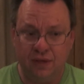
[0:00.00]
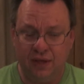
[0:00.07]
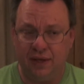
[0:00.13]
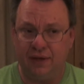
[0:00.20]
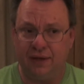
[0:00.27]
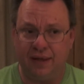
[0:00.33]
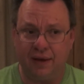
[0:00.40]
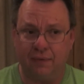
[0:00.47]

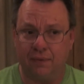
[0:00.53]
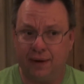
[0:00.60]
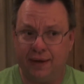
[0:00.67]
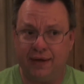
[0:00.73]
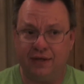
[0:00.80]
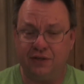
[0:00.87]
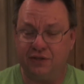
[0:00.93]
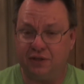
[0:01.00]
into that
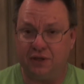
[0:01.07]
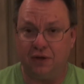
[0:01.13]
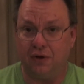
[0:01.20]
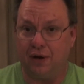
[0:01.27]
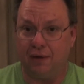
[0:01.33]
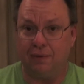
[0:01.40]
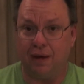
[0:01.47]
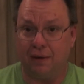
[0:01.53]
range, you know,
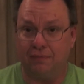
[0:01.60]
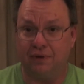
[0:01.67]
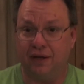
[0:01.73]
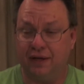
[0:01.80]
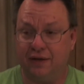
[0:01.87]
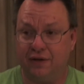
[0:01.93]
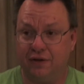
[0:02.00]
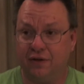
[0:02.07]
I'm
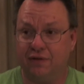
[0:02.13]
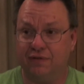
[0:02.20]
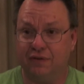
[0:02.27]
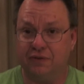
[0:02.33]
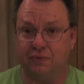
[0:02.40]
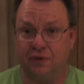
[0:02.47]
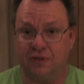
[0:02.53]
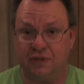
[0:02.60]
getting
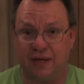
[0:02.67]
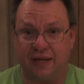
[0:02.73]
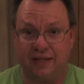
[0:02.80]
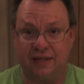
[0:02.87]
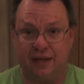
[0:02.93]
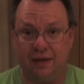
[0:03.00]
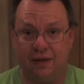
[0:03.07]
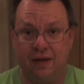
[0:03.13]
nervous. Once I get
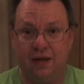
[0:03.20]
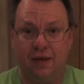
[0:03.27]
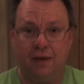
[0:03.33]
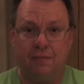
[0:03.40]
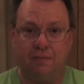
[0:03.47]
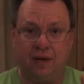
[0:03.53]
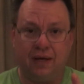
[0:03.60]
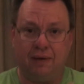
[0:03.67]
down,
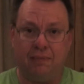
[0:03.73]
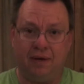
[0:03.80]
my